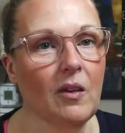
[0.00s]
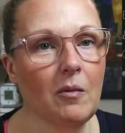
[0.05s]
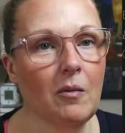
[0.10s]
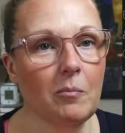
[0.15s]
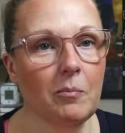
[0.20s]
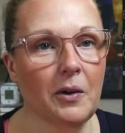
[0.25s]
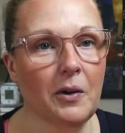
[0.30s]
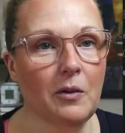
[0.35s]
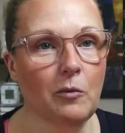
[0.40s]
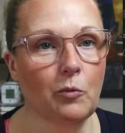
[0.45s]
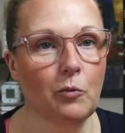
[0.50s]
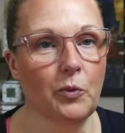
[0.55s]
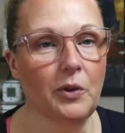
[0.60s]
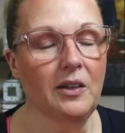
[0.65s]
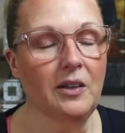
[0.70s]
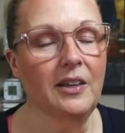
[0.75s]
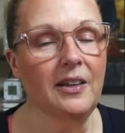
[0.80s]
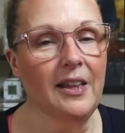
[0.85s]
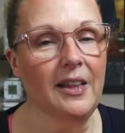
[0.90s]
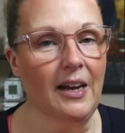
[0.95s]
But
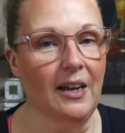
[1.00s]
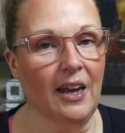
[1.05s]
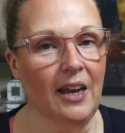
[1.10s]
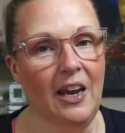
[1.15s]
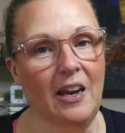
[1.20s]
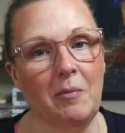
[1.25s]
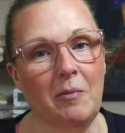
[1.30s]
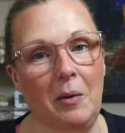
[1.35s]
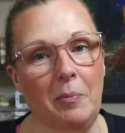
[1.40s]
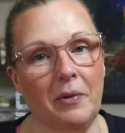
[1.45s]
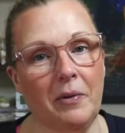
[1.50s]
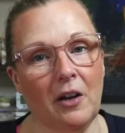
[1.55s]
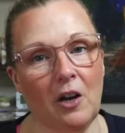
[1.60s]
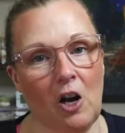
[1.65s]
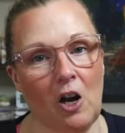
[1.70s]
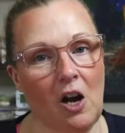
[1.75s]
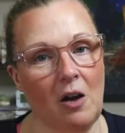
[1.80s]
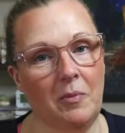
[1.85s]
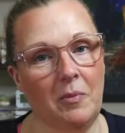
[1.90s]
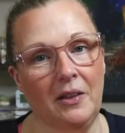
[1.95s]
really that came up in a
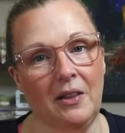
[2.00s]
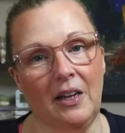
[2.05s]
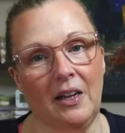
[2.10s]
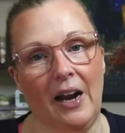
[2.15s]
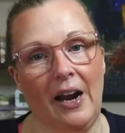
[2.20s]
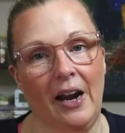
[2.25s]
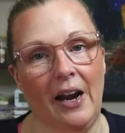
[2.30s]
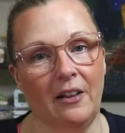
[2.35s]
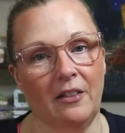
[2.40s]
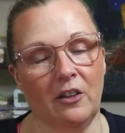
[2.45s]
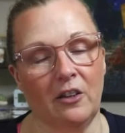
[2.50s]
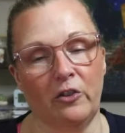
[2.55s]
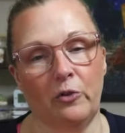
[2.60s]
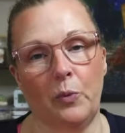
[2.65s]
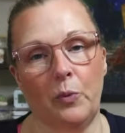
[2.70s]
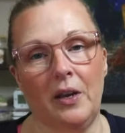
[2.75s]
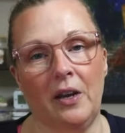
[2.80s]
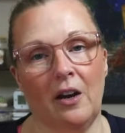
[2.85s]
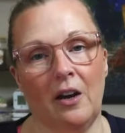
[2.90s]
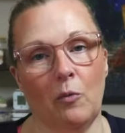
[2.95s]
comment that I had this
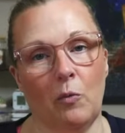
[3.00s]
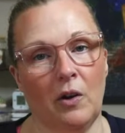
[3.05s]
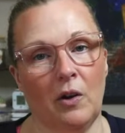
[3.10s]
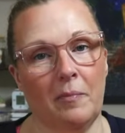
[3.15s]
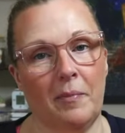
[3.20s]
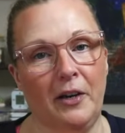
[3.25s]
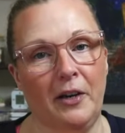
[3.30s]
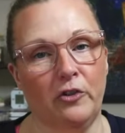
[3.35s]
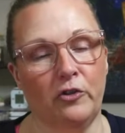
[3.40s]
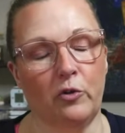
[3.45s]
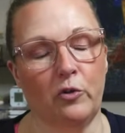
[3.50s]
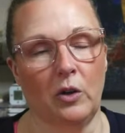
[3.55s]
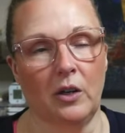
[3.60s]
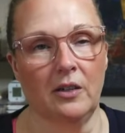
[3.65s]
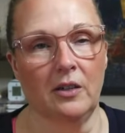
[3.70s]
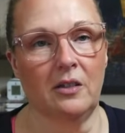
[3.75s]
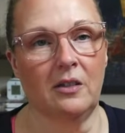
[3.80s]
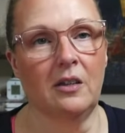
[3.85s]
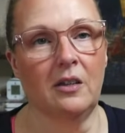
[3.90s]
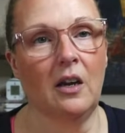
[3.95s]
week on one of my
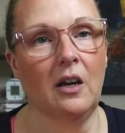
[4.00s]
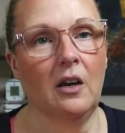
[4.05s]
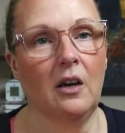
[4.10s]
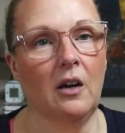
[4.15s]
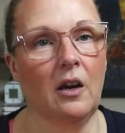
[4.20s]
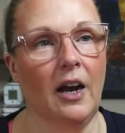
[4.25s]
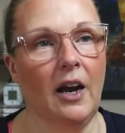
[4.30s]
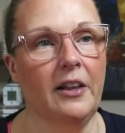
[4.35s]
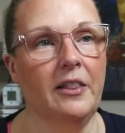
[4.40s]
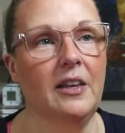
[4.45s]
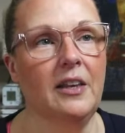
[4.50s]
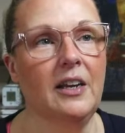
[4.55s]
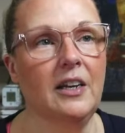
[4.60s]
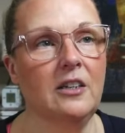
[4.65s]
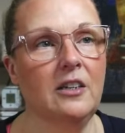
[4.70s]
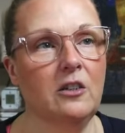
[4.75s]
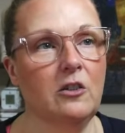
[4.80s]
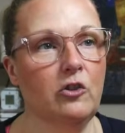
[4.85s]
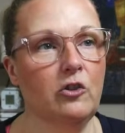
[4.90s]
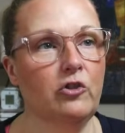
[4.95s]
shorts. I think I
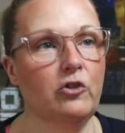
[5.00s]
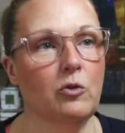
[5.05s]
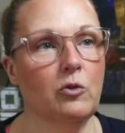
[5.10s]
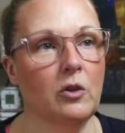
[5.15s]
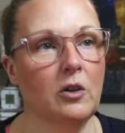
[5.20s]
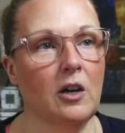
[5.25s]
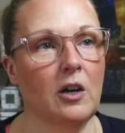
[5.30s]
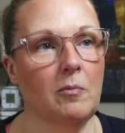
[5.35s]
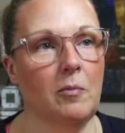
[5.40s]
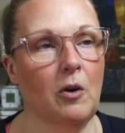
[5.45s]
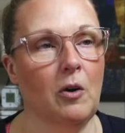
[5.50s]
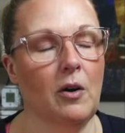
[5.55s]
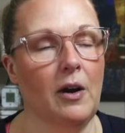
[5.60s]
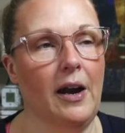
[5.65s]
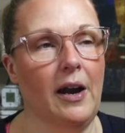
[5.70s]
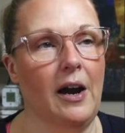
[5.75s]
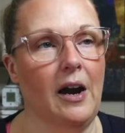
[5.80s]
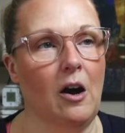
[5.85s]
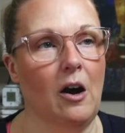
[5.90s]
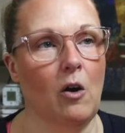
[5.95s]
did a short about
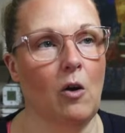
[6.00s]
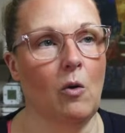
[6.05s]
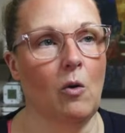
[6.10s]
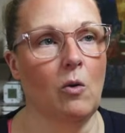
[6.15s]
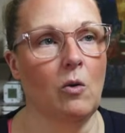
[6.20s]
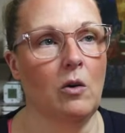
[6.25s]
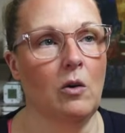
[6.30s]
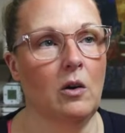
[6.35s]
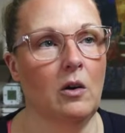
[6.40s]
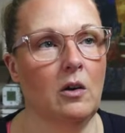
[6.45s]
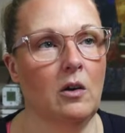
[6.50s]
how